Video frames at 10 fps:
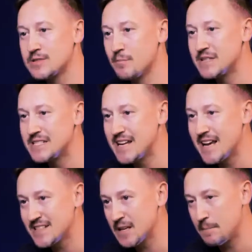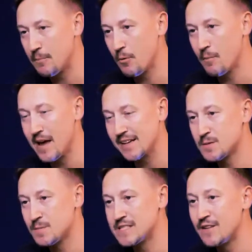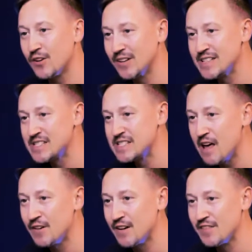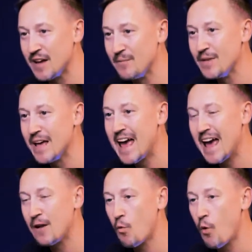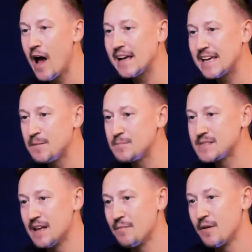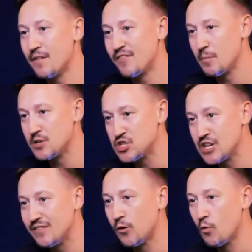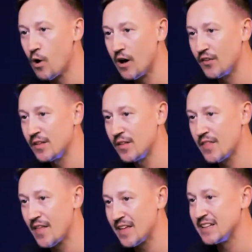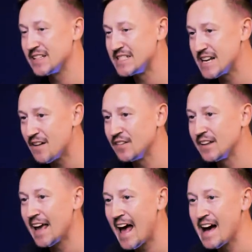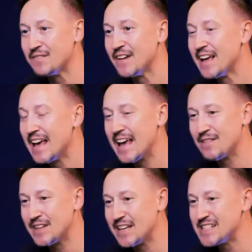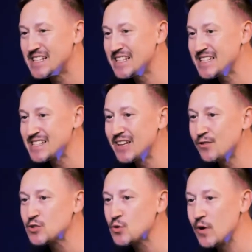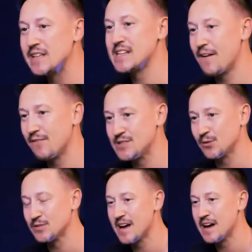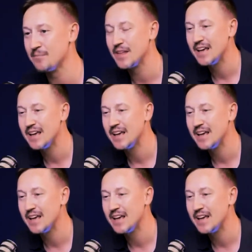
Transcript: some mistakes that people make, specifically 7 of them, and why it keeps them from achieving wealth that they could definitely have if they just did these little tweaks every single time.